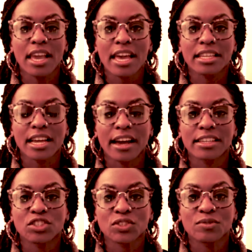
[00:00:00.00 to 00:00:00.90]
And I
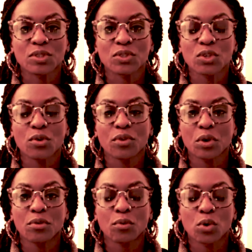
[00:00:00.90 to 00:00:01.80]
just feel so
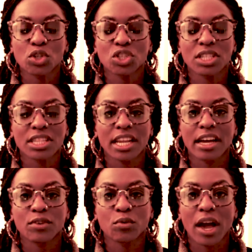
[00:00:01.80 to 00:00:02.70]
very fortunate that
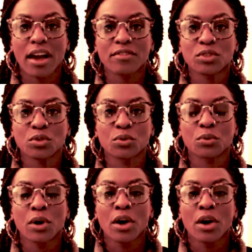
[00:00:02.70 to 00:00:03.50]
I've arrived to